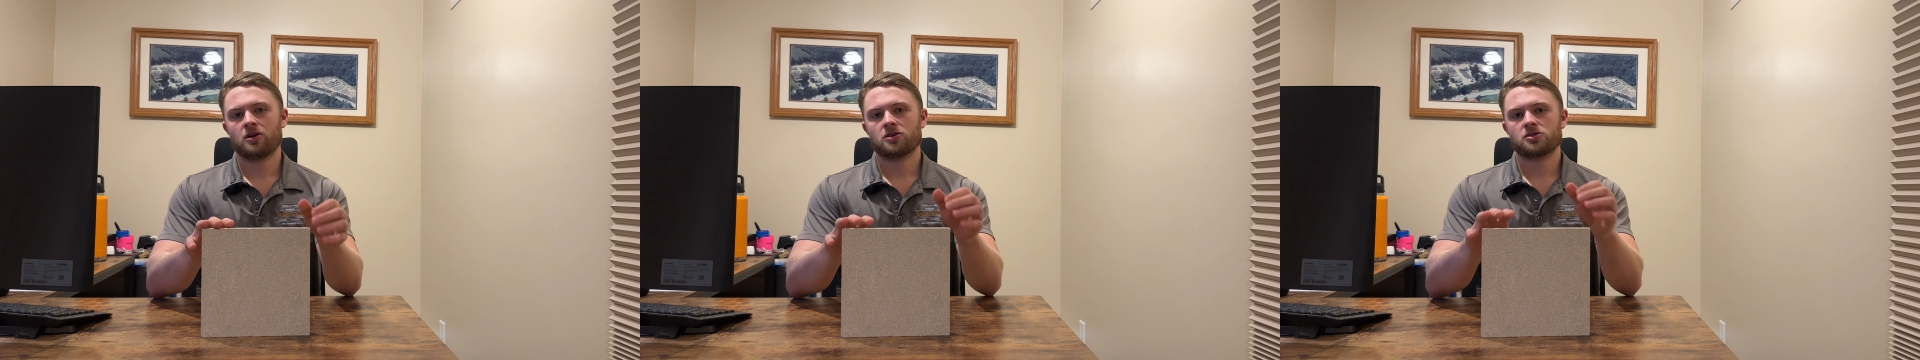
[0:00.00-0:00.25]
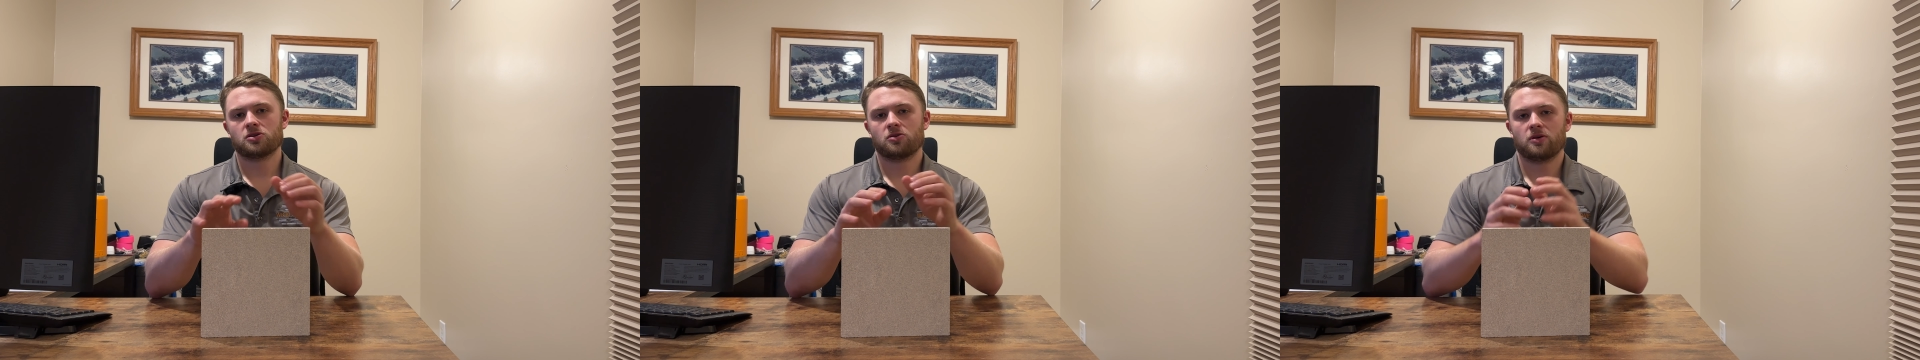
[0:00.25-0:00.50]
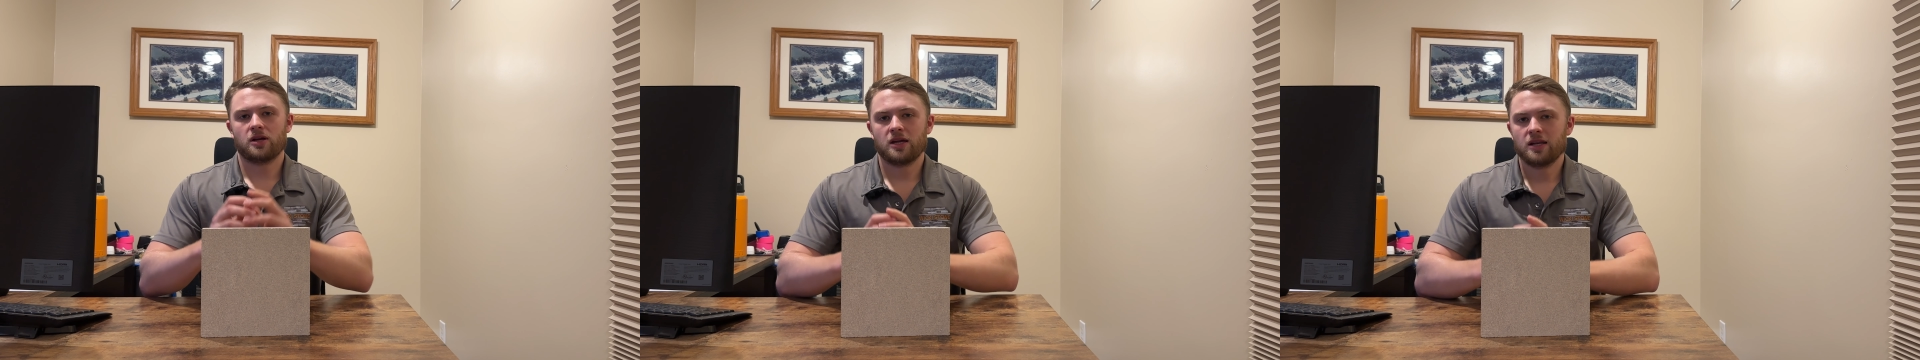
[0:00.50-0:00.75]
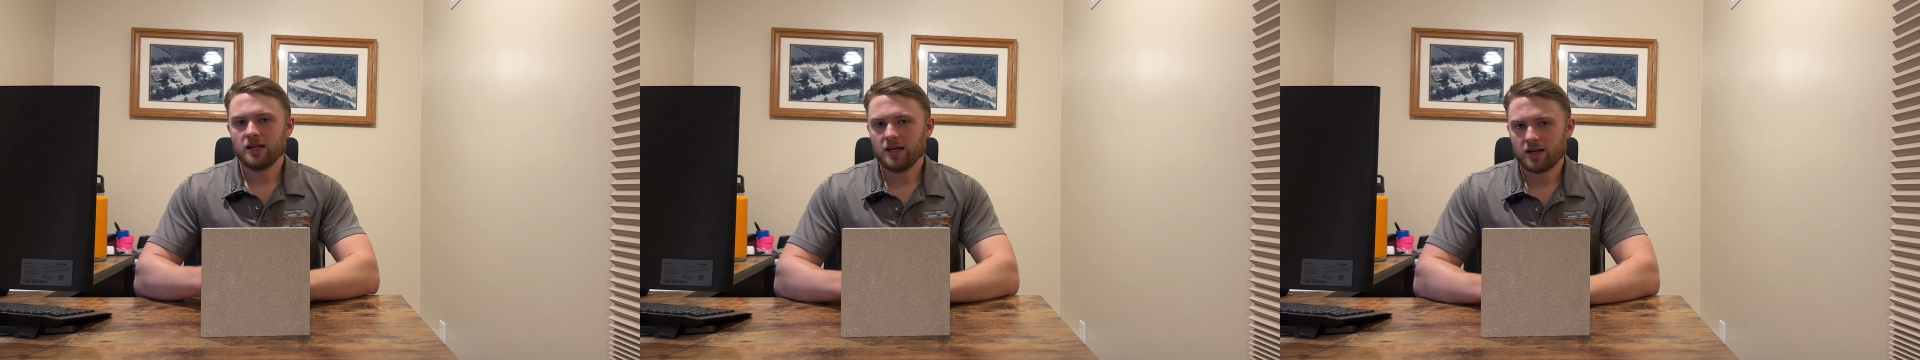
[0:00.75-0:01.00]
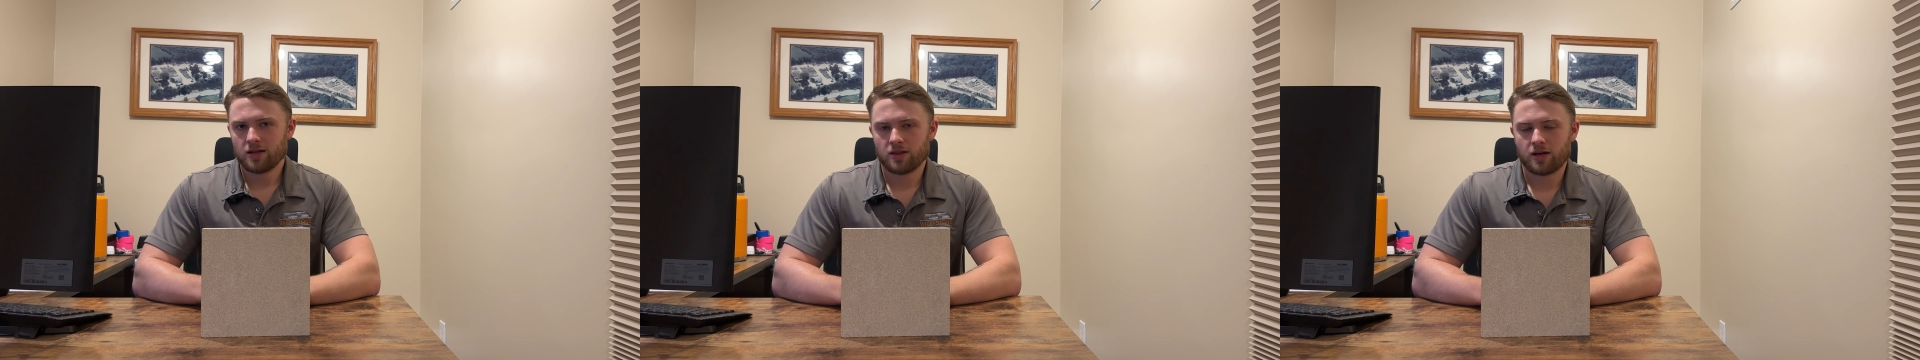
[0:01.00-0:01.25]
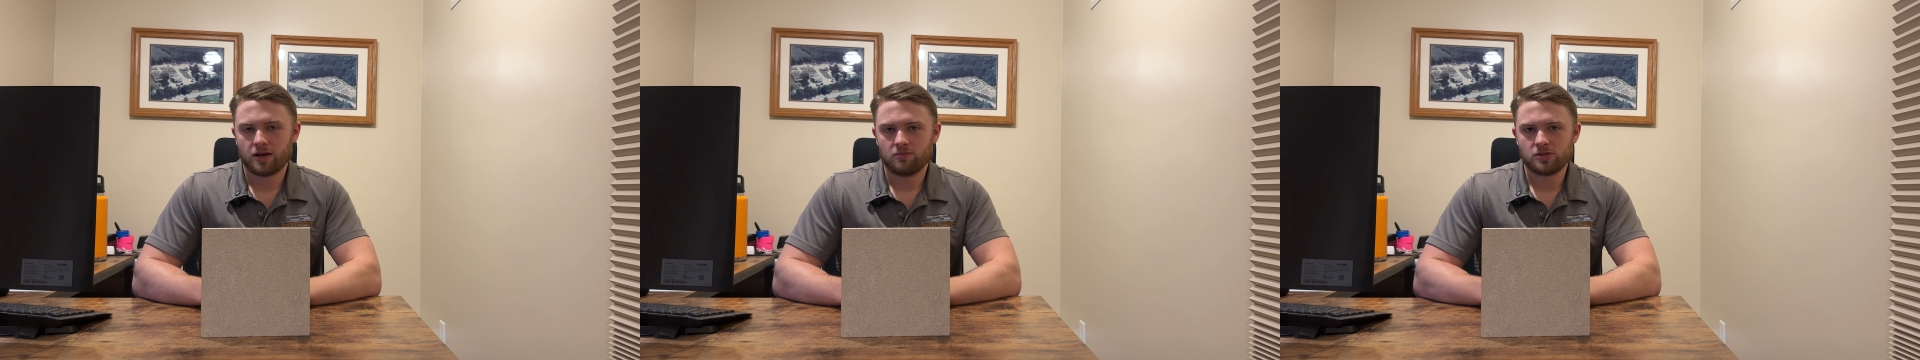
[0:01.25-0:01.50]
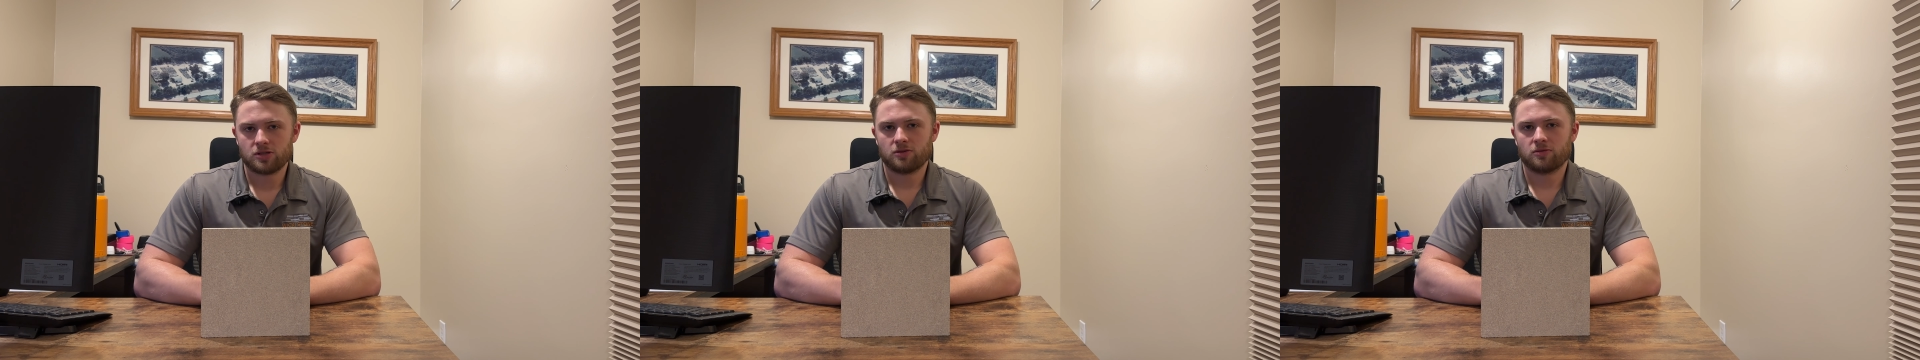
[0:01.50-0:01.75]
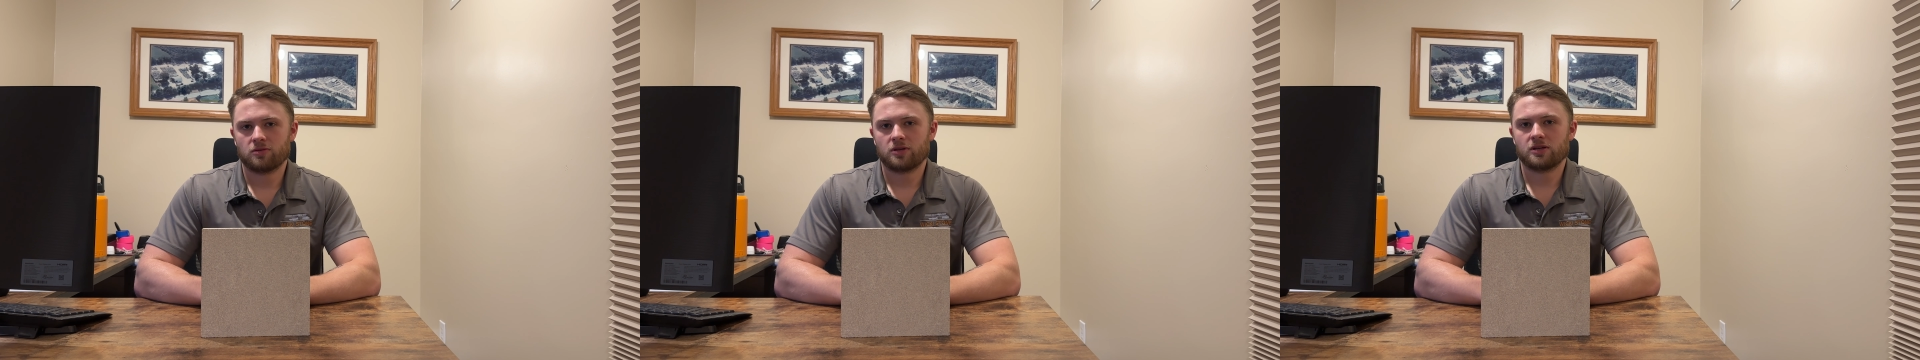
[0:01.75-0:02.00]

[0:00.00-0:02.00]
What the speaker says: So, Indiana limestone